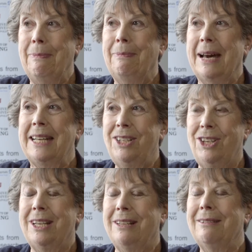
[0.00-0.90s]

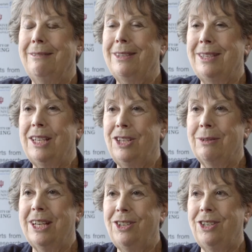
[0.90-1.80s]
managing the
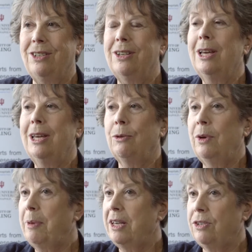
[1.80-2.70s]
situation,
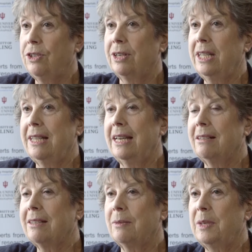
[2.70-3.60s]
we both joined the
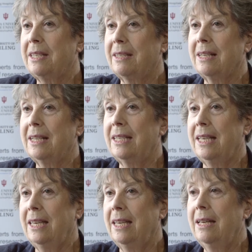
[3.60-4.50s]
Alzheimer's
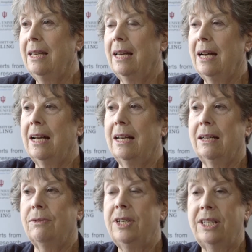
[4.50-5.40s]
Society
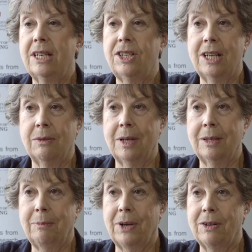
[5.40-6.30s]
Research
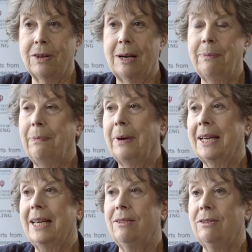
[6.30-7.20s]
Network programme
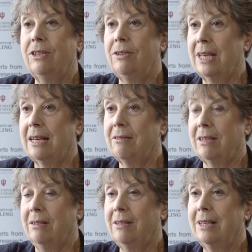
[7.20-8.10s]
back in
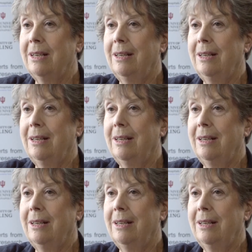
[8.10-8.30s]
2000,